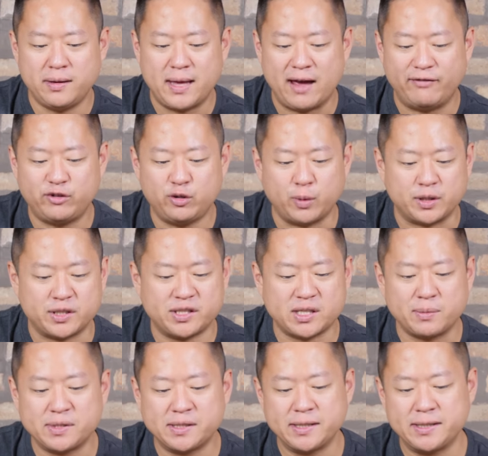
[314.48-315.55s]
they have too much
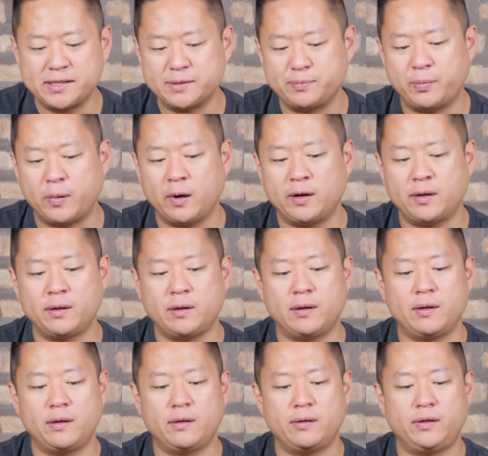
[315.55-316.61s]
substance, but
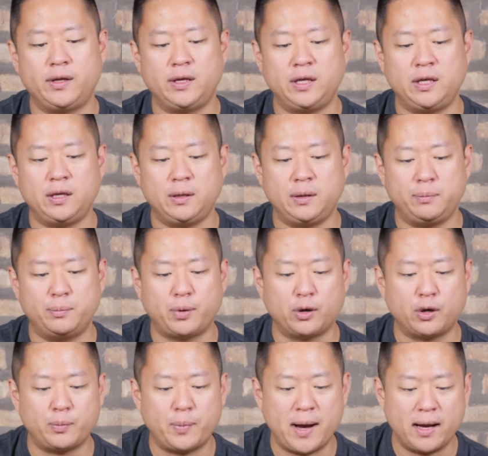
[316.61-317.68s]
the
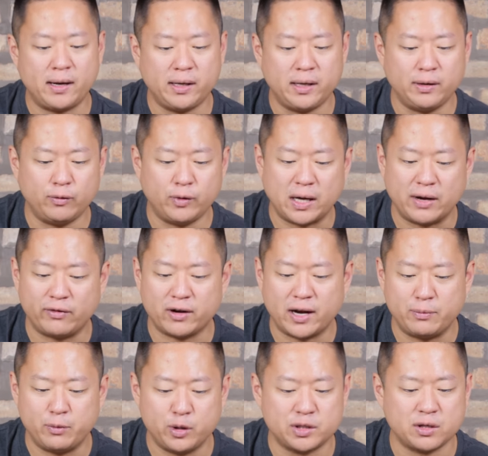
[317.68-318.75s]
burger patty whenever
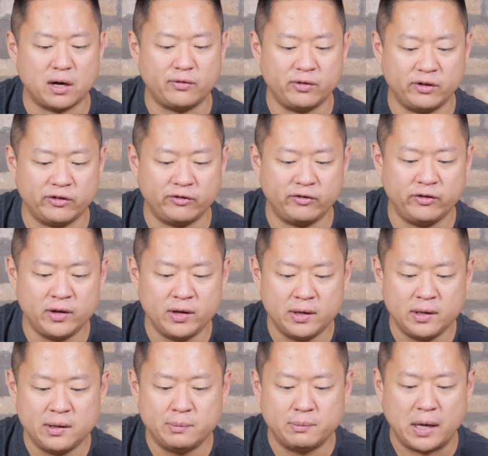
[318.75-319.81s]
I mooch off of
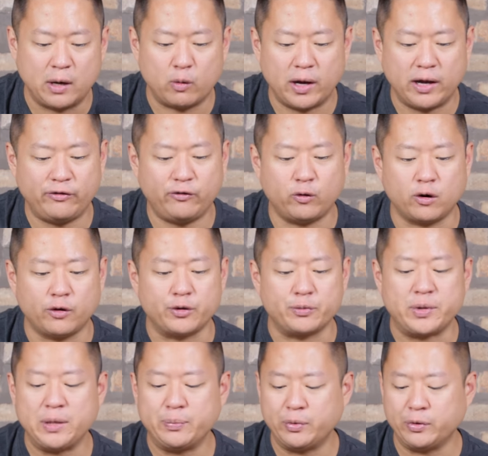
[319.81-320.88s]
my wife or other
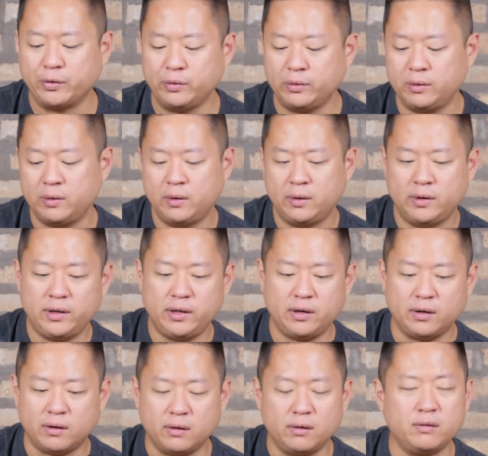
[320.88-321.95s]
people.
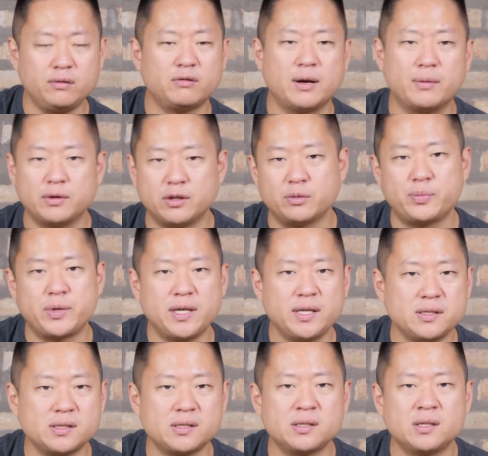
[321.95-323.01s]
You know, grab a little
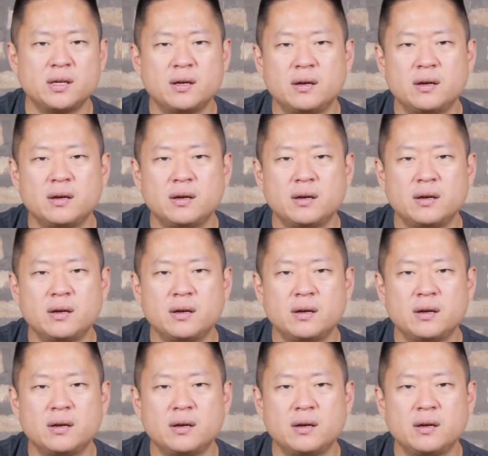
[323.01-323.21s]
piece.